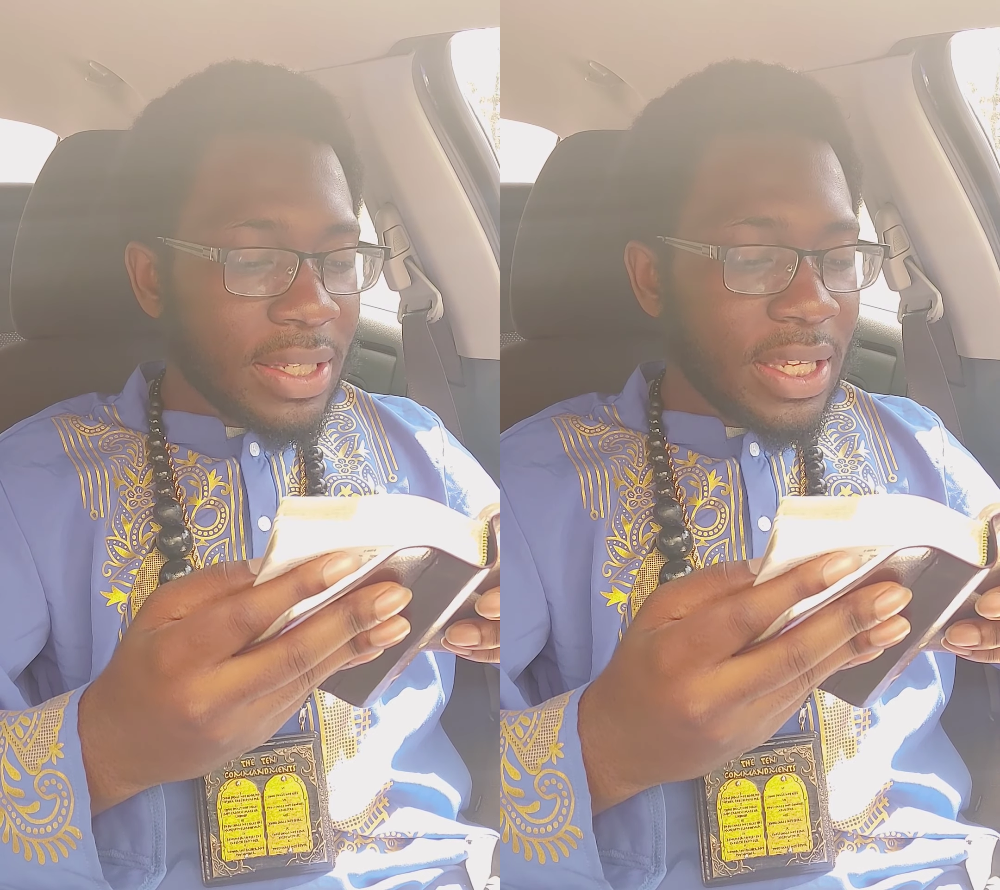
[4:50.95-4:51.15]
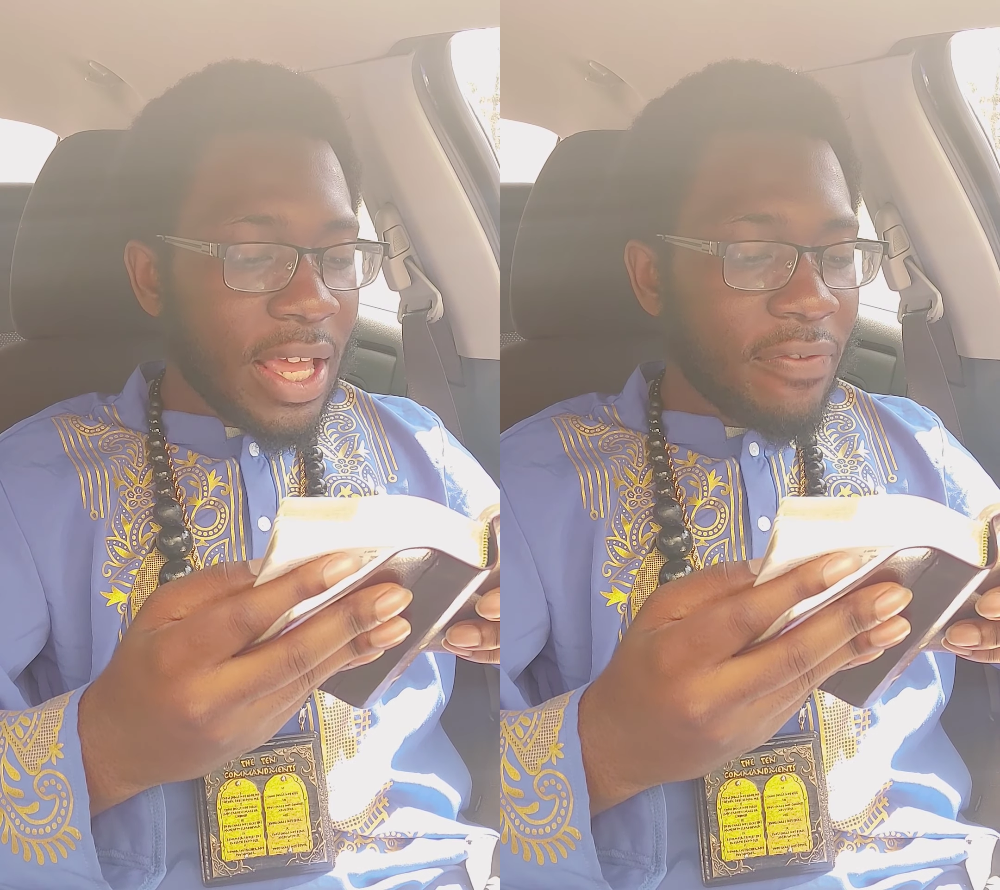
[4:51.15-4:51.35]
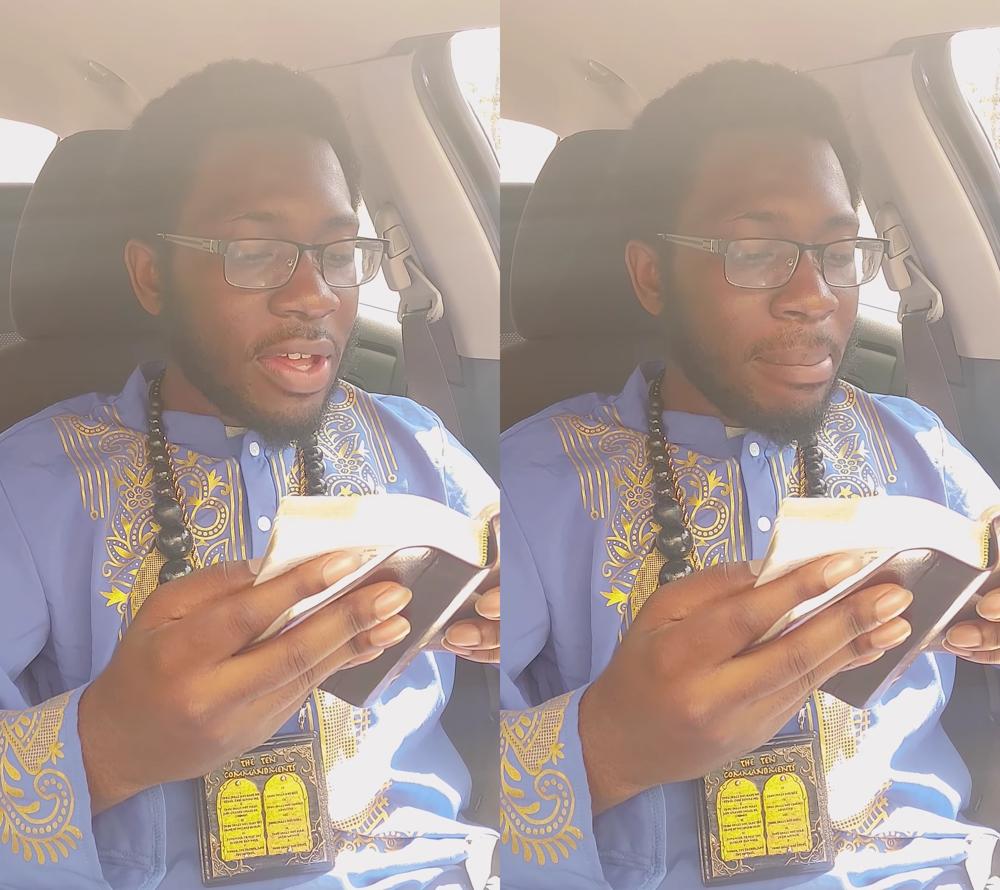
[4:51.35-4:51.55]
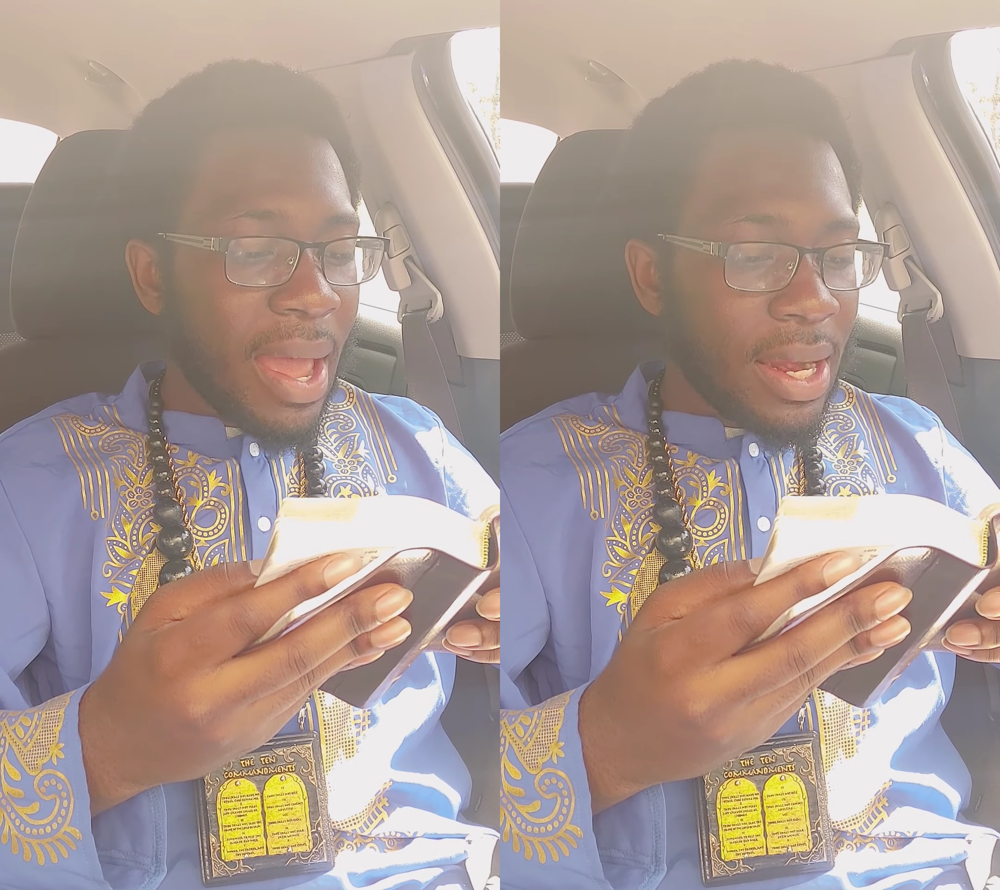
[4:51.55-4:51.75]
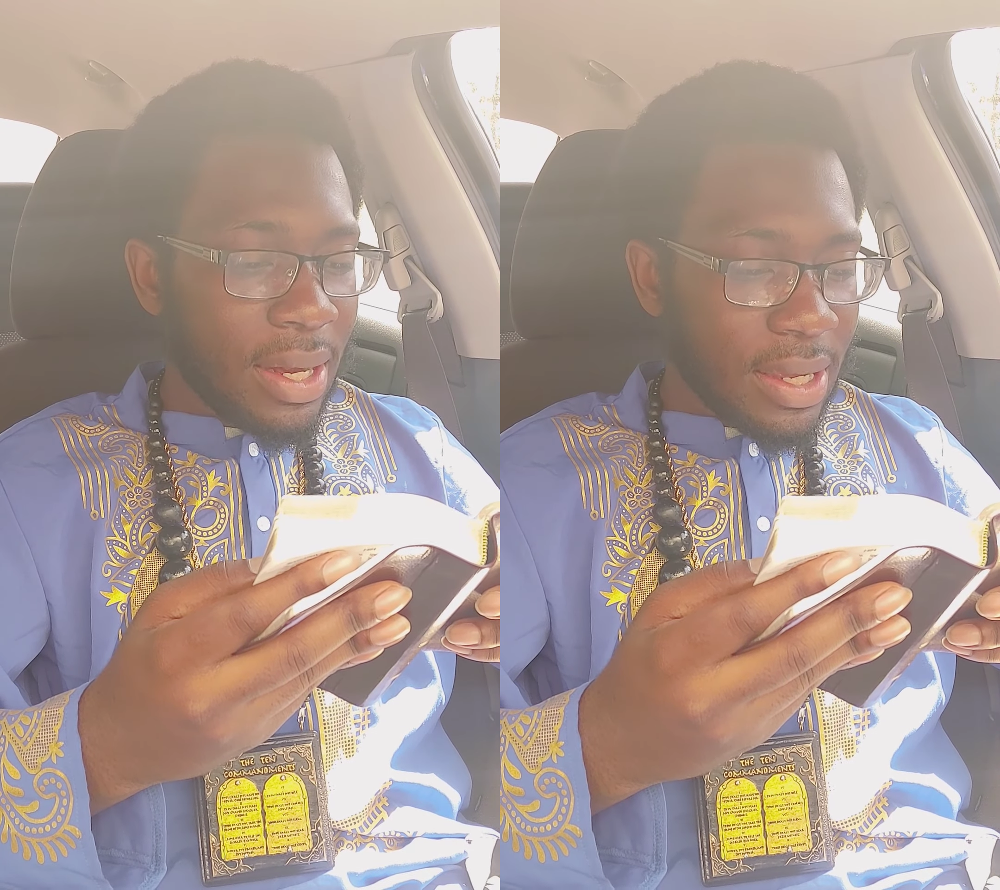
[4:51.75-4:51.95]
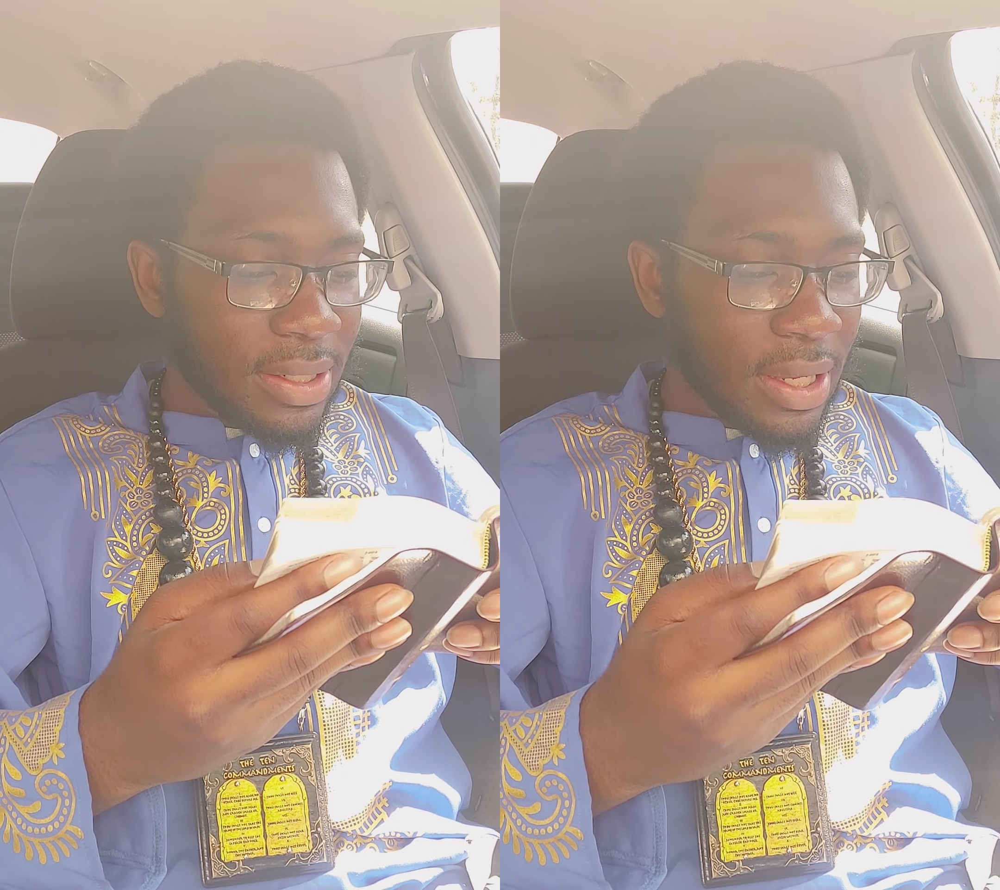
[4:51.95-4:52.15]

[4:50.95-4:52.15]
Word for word: as he hath commanded us.